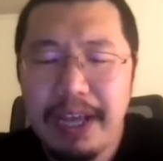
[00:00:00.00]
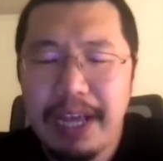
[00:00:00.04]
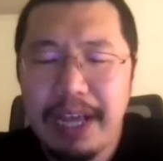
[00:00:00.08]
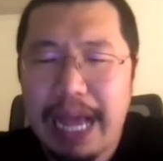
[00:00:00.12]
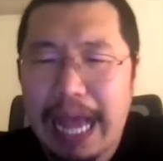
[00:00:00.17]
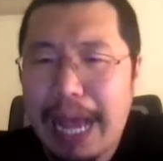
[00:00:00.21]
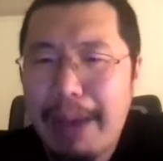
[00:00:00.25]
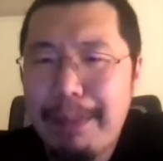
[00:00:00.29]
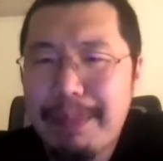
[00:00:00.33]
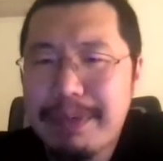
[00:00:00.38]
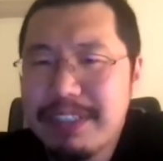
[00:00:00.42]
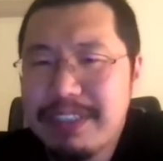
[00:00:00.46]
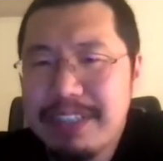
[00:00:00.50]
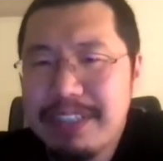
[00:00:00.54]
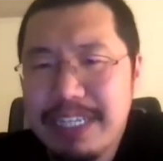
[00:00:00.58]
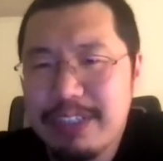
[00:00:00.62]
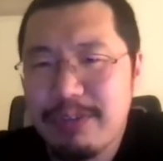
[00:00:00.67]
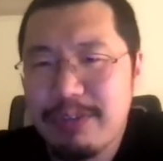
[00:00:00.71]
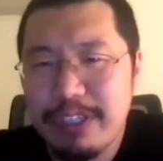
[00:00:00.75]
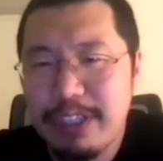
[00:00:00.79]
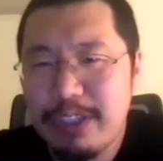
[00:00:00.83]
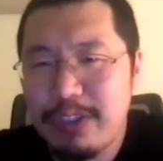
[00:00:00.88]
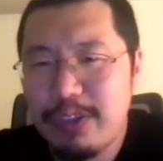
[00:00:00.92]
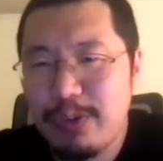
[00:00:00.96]
Amazon is
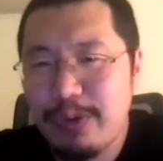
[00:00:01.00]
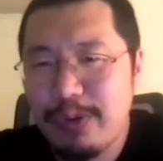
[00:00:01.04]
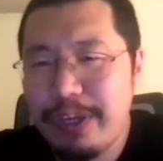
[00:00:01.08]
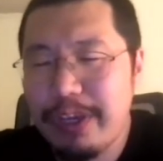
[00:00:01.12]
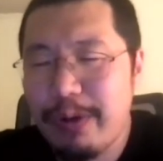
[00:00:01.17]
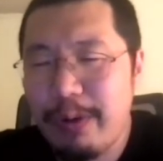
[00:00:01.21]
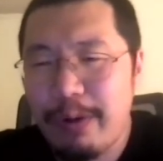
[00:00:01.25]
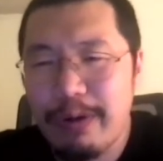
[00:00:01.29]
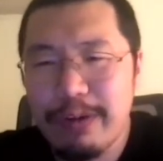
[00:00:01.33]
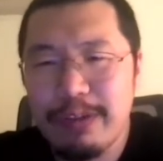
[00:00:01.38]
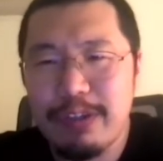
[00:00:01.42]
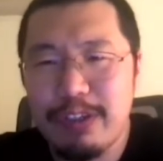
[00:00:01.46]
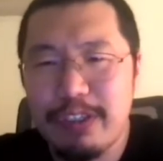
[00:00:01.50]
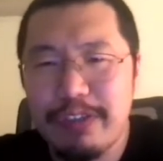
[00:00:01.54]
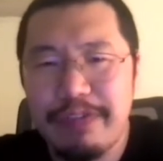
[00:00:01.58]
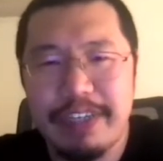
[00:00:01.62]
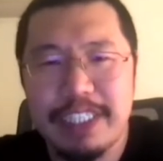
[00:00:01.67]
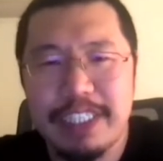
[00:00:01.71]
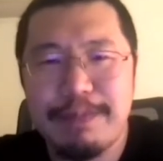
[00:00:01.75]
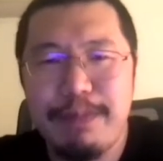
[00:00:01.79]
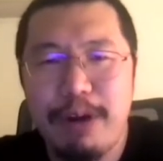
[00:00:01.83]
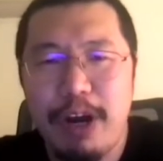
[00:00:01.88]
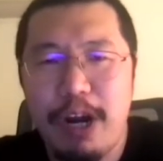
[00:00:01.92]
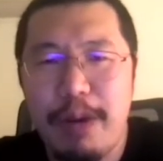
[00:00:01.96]
really doing all sorts of
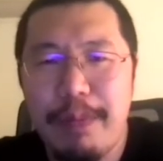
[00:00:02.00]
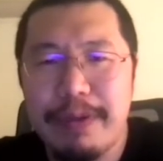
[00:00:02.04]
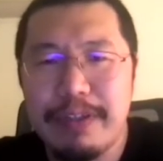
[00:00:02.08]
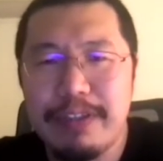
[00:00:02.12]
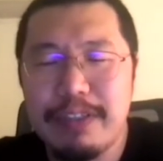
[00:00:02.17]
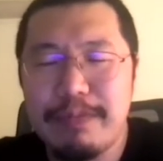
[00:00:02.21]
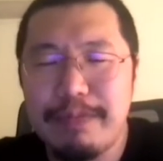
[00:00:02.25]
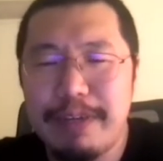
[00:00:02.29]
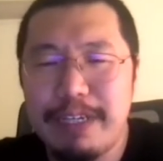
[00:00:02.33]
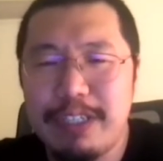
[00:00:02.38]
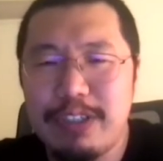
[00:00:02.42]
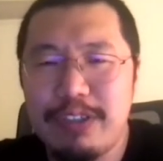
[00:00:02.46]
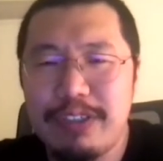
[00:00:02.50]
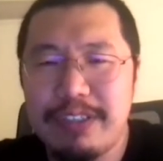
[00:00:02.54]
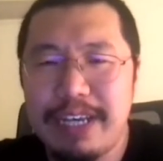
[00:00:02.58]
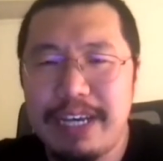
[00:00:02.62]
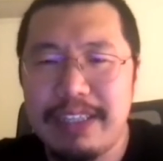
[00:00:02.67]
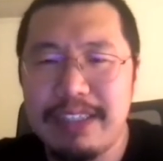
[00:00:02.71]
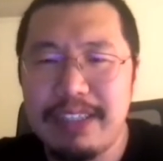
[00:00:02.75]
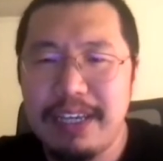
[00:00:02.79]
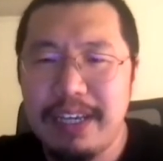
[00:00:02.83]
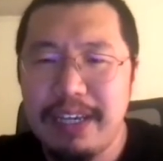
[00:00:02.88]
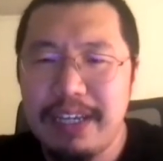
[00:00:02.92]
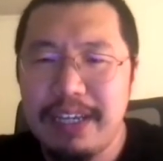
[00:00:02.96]
experiments to make sure
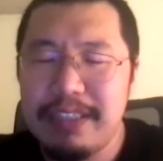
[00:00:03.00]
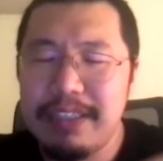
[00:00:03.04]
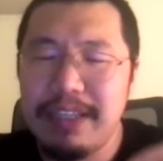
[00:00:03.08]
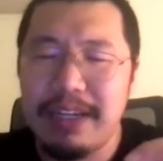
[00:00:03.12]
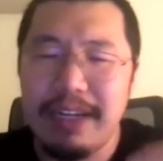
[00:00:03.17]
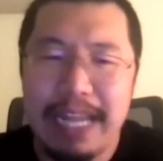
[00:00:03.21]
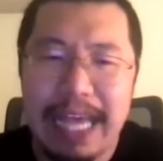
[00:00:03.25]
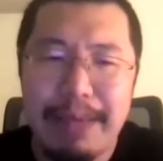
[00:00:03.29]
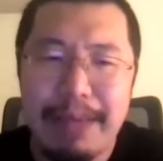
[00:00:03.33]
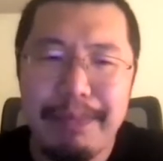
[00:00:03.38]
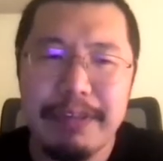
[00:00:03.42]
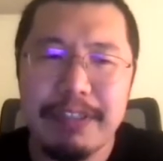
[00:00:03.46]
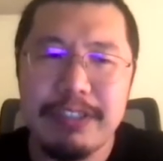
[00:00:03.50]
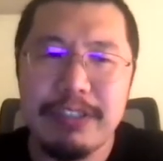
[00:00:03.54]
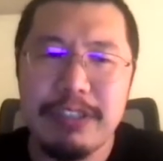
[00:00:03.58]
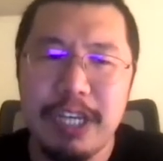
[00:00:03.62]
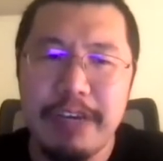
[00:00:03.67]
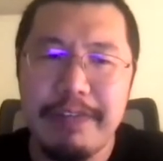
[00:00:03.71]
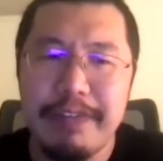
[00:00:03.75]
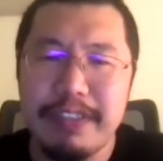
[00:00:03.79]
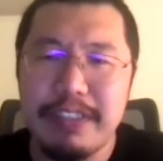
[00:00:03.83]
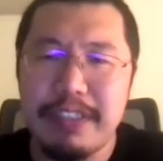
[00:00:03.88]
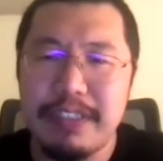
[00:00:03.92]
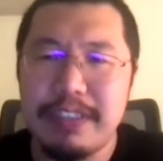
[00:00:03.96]
that the Lambda
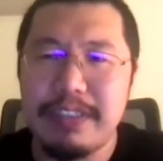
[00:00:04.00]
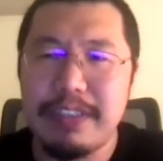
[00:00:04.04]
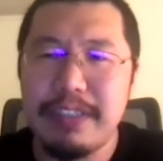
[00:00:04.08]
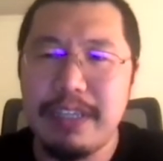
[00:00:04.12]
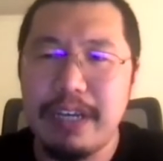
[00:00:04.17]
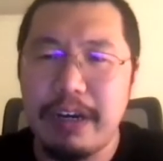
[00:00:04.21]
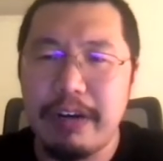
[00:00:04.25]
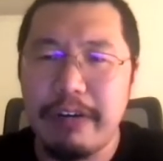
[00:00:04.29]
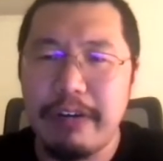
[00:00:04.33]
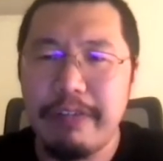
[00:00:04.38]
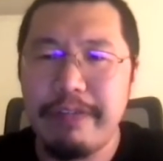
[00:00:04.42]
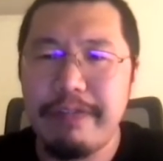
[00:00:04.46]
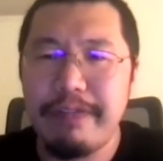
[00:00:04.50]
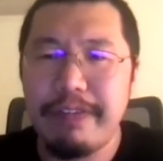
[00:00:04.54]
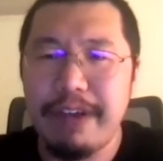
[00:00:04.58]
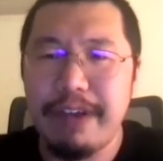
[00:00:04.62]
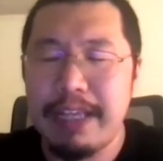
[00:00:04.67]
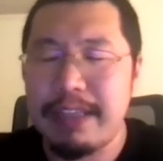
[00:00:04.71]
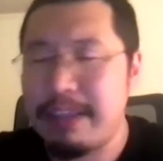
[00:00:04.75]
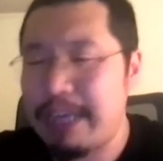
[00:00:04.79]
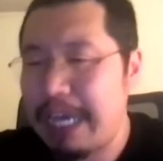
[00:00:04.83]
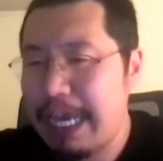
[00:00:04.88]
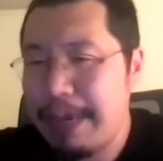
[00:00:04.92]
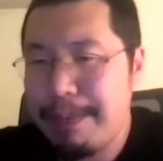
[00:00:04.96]
service itself
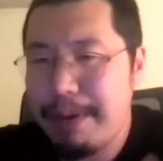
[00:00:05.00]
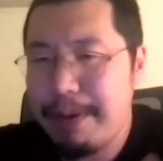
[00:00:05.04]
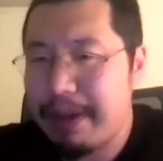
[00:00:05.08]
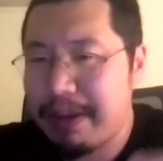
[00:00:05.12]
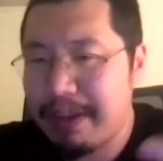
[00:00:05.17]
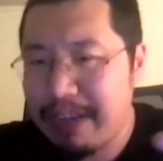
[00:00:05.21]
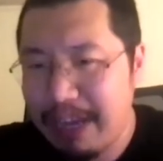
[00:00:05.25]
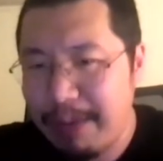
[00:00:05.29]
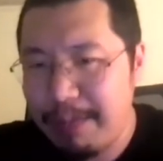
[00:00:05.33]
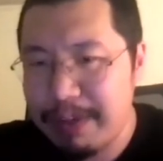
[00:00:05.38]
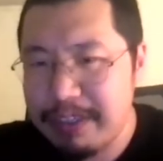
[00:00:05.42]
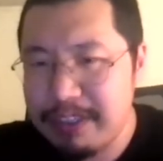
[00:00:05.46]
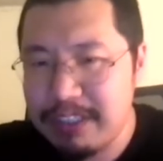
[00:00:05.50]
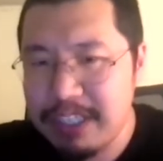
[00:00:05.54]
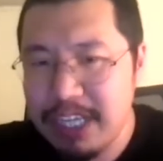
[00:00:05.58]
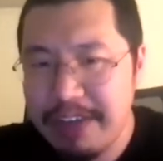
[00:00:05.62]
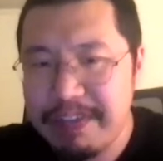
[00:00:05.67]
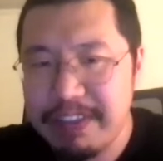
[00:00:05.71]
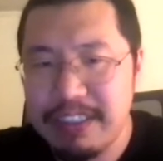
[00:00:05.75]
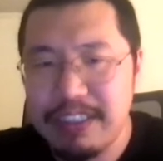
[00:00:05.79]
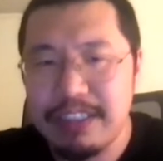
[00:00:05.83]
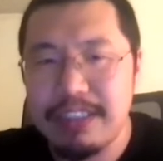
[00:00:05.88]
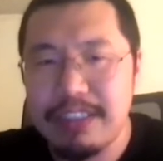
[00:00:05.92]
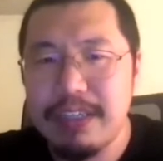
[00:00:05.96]
and the API gateway
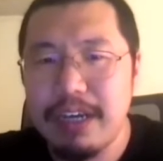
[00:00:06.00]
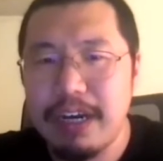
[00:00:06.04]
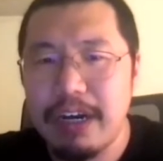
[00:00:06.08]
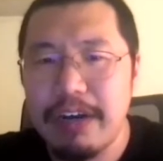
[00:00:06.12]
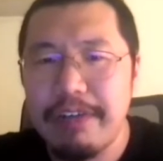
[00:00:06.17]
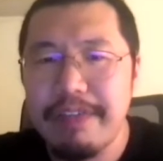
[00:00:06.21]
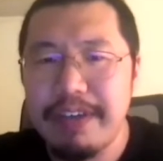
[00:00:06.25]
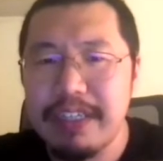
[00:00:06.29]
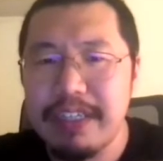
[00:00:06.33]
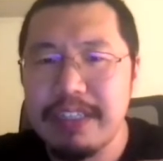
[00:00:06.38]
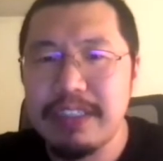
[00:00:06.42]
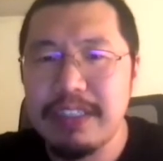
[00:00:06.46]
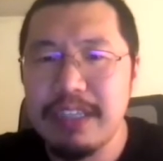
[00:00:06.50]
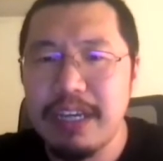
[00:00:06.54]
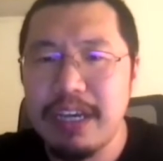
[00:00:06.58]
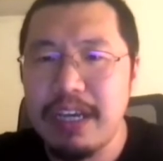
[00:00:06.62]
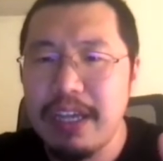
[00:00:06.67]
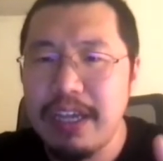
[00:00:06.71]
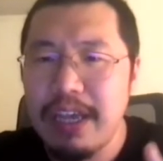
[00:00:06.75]
service itself is